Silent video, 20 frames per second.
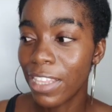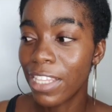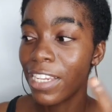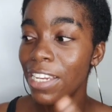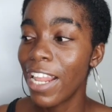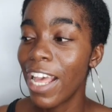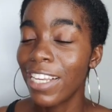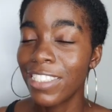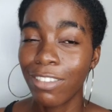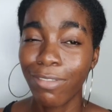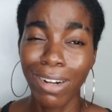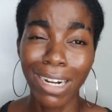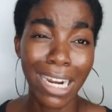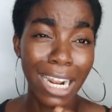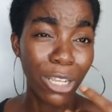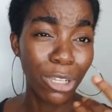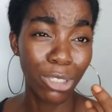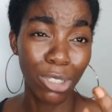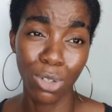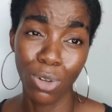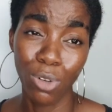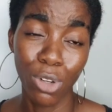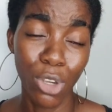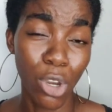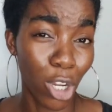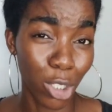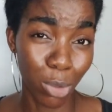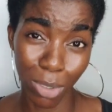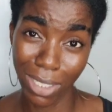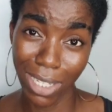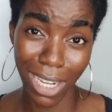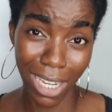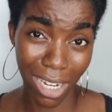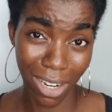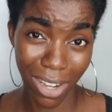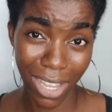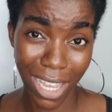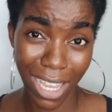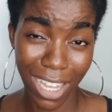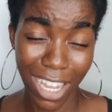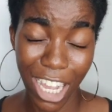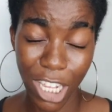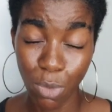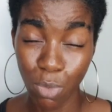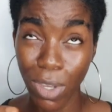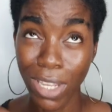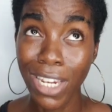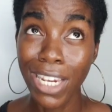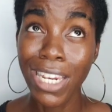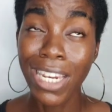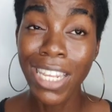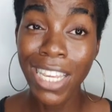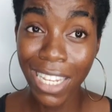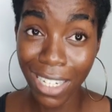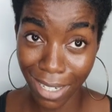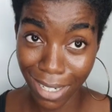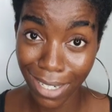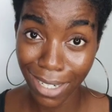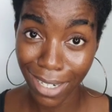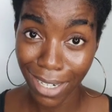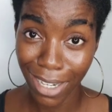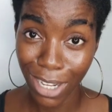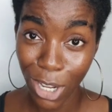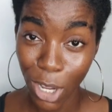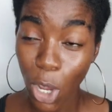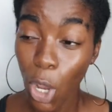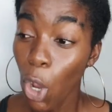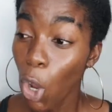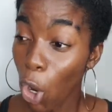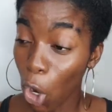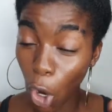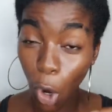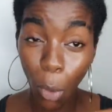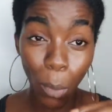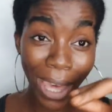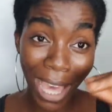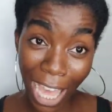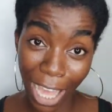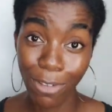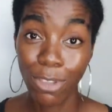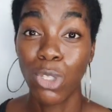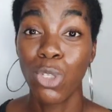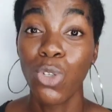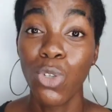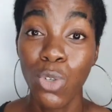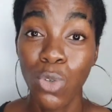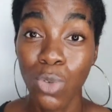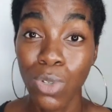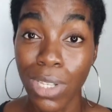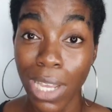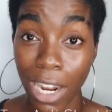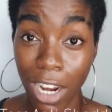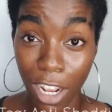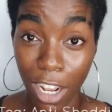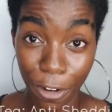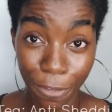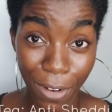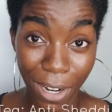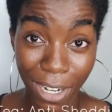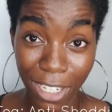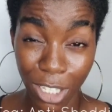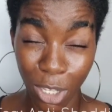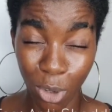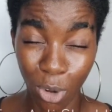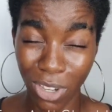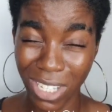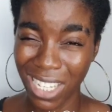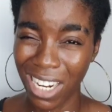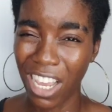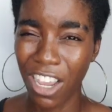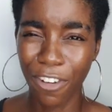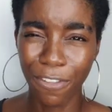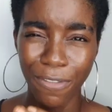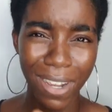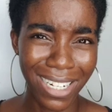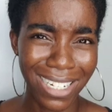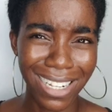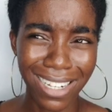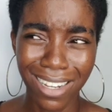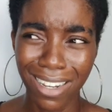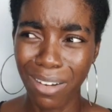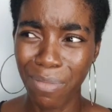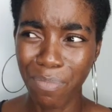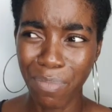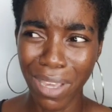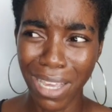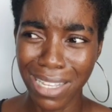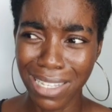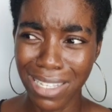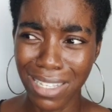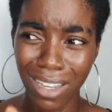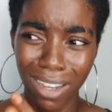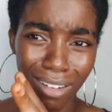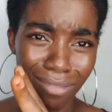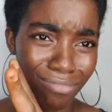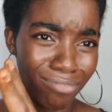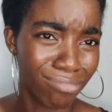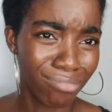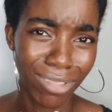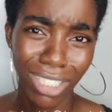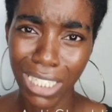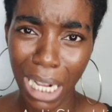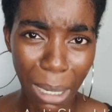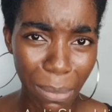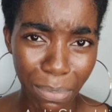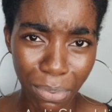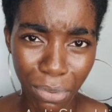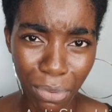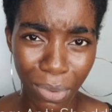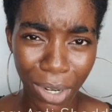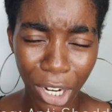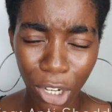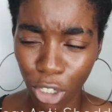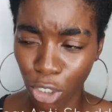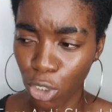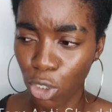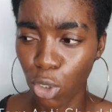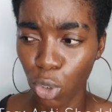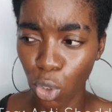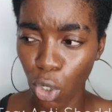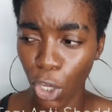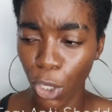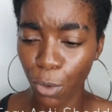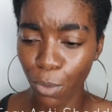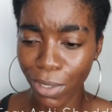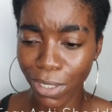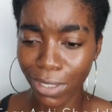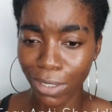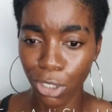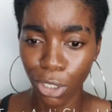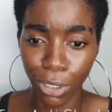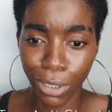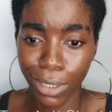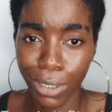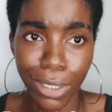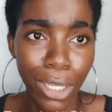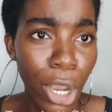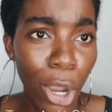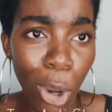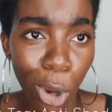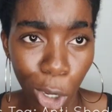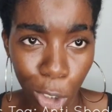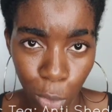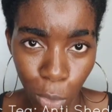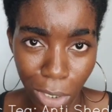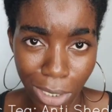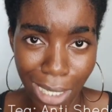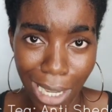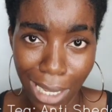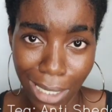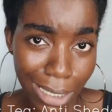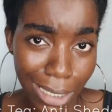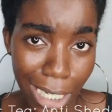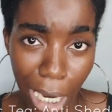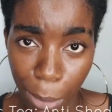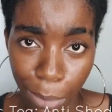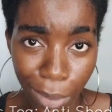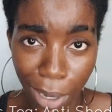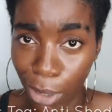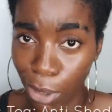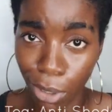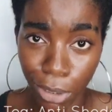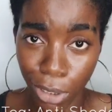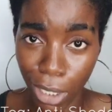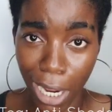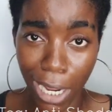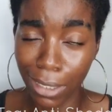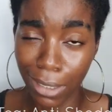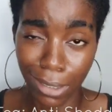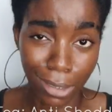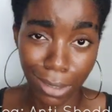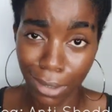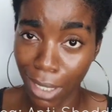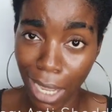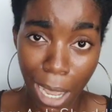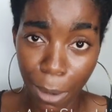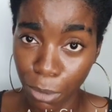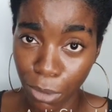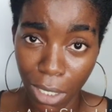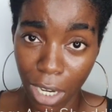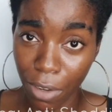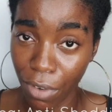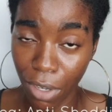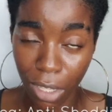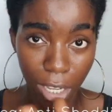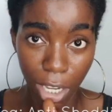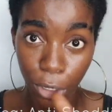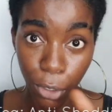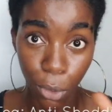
The next, rather than using only hot water in our hair, guys, we have to use an Ayurvedic tea because an Ayurvedic based shampoo, we're not going to go in with just hot water and shampoo and apple cider vinegar.